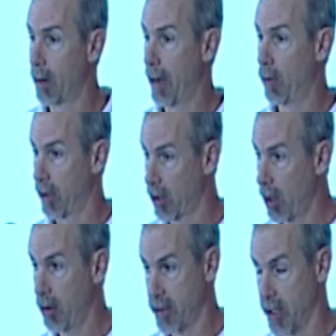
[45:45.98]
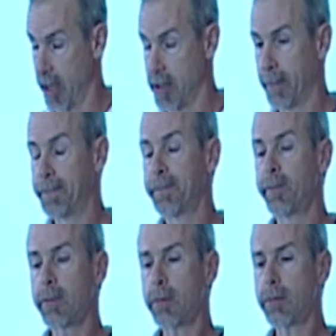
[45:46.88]
about what the code says.
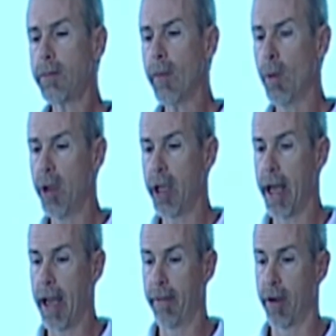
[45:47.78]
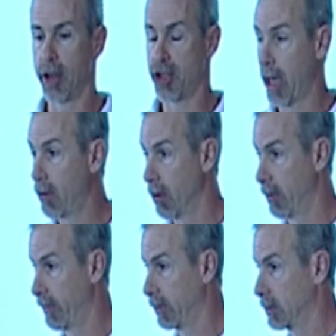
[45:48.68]
We could have a shake
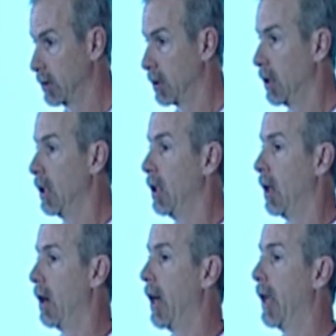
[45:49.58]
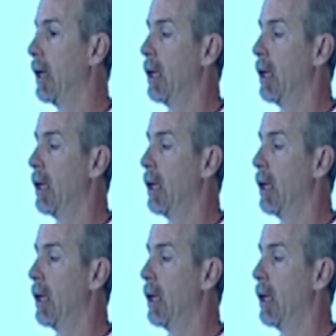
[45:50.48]
roof, all right,